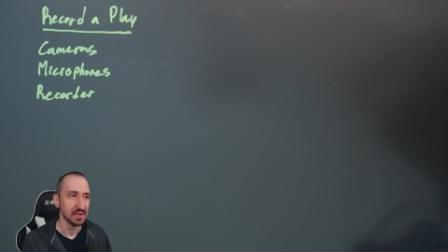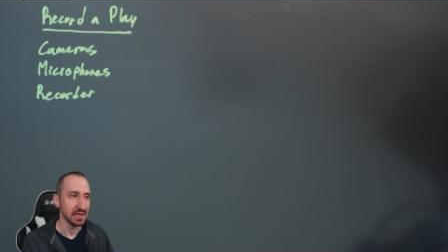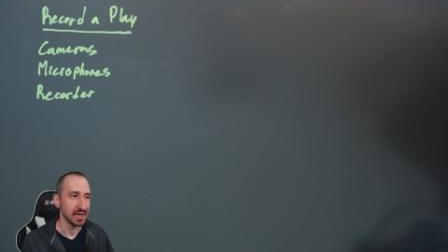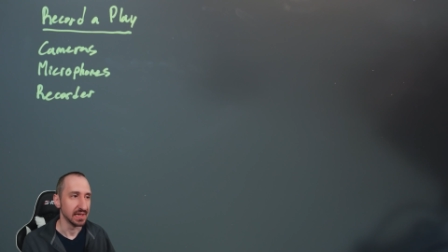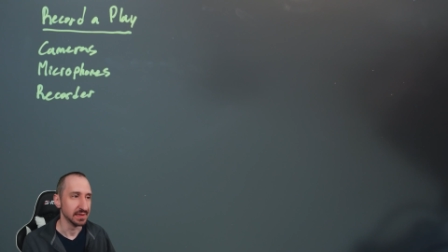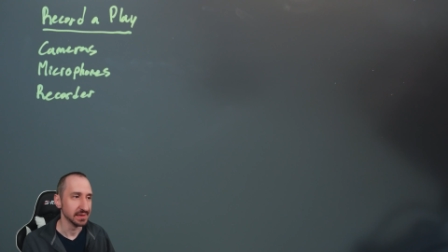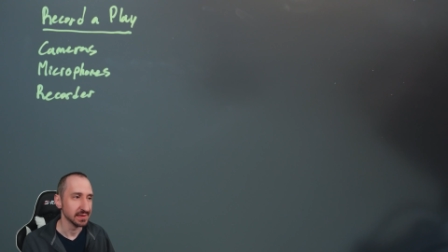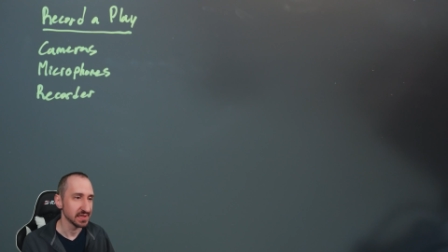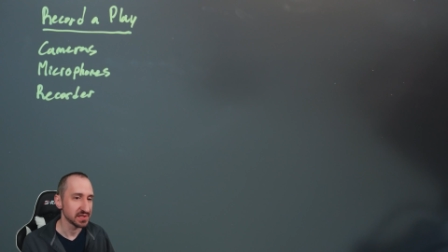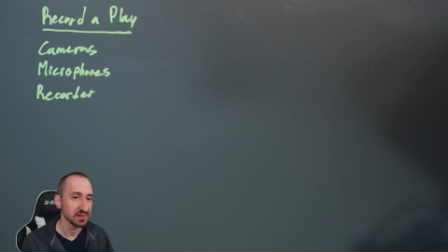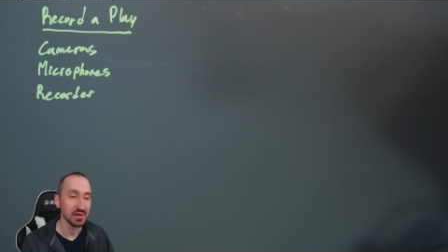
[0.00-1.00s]
And
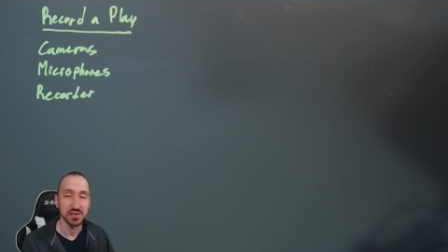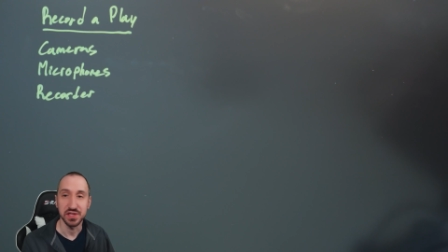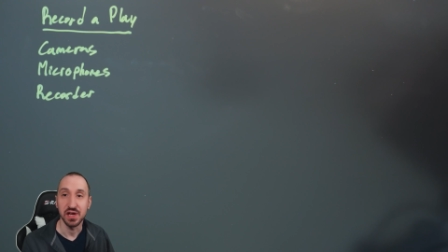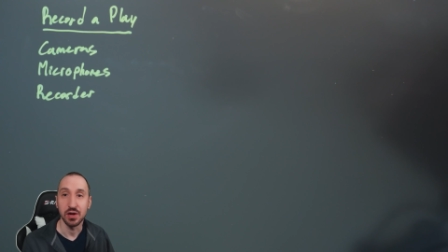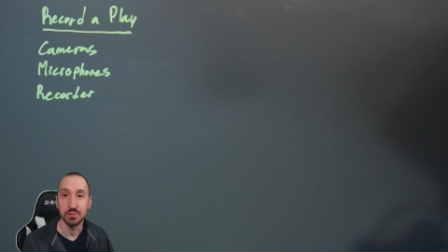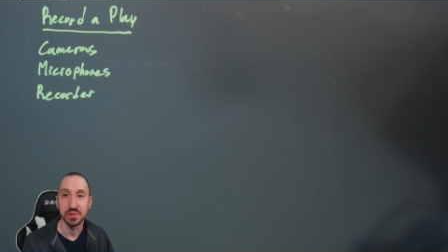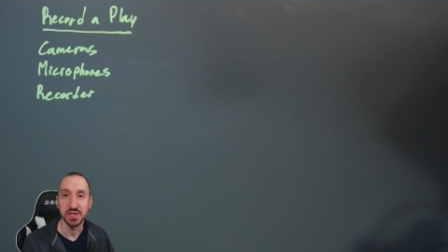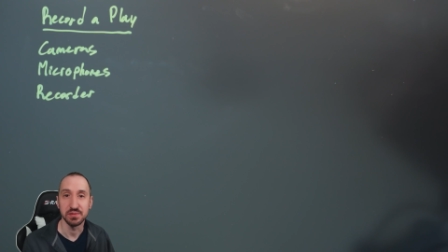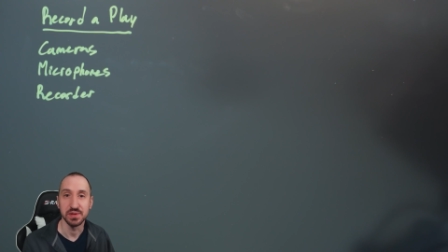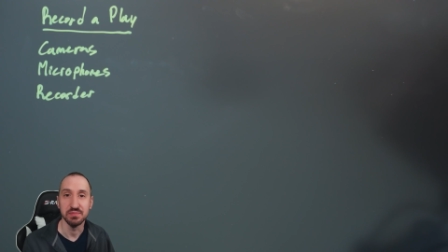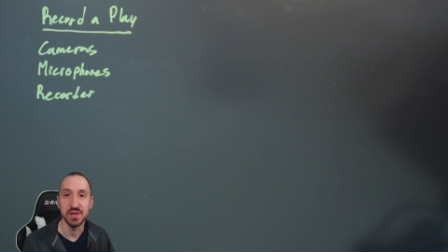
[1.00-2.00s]
this will also help
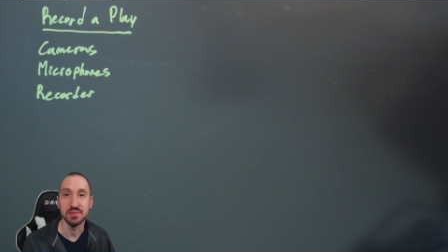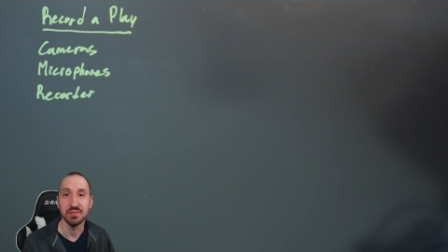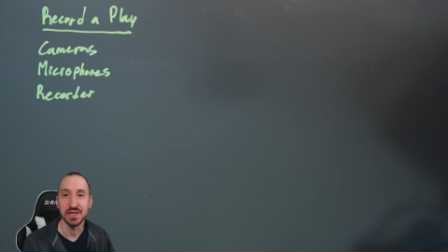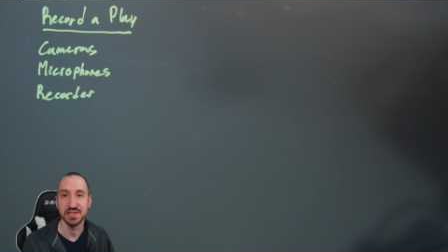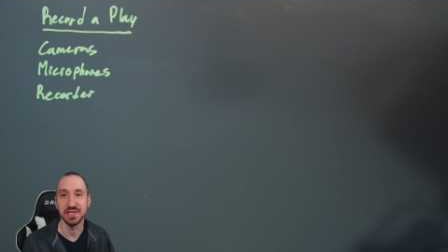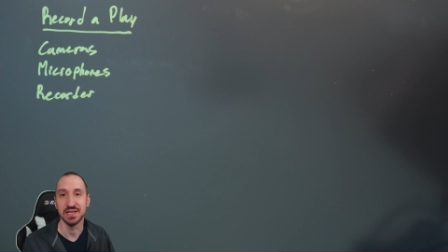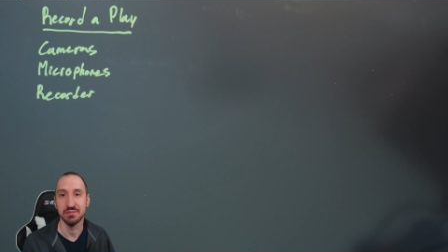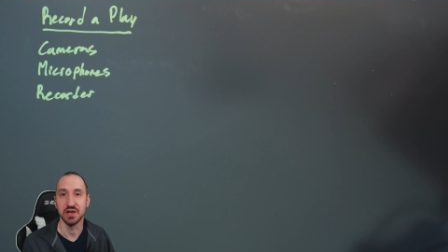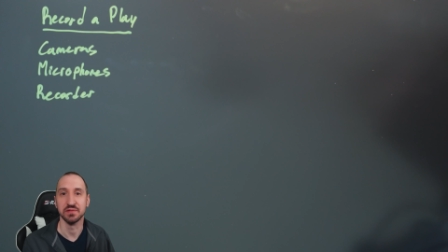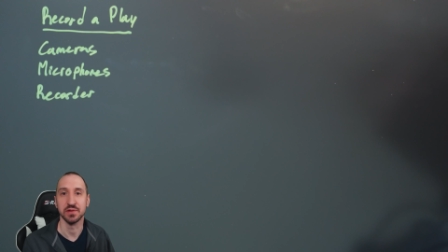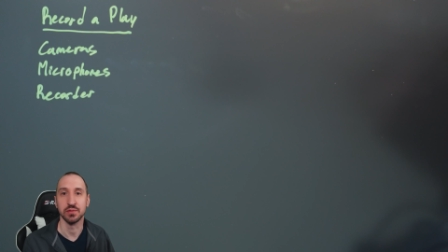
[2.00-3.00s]
us with minimizing the
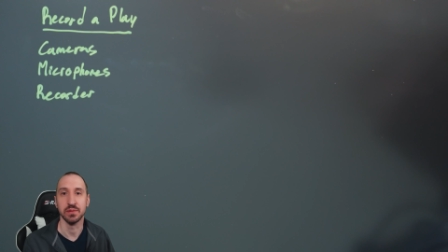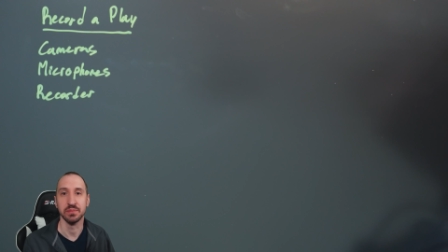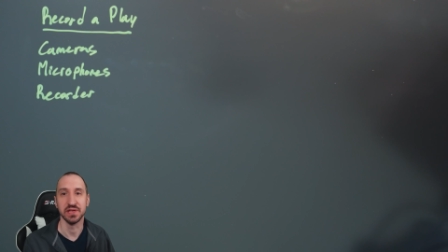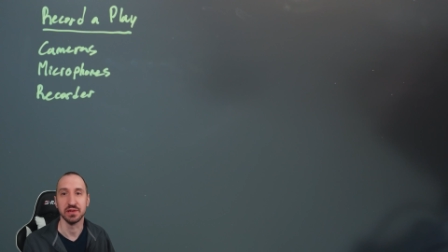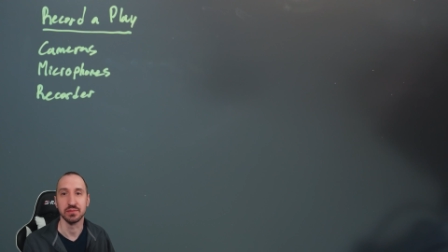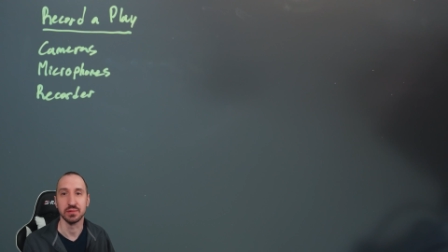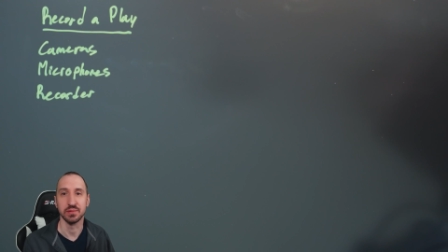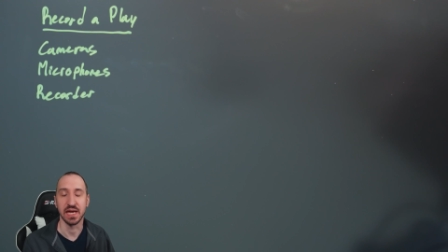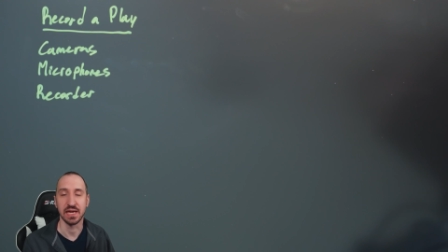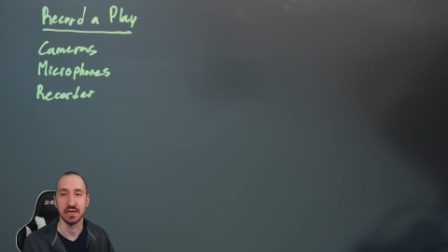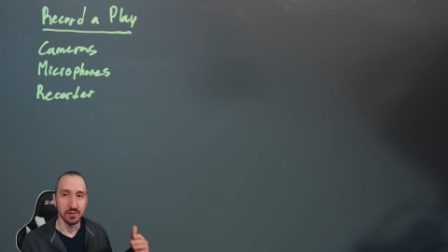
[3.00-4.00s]
amount of equipment that we're
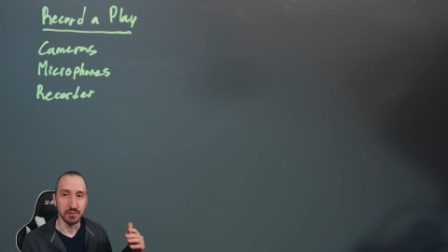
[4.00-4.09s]
bringing.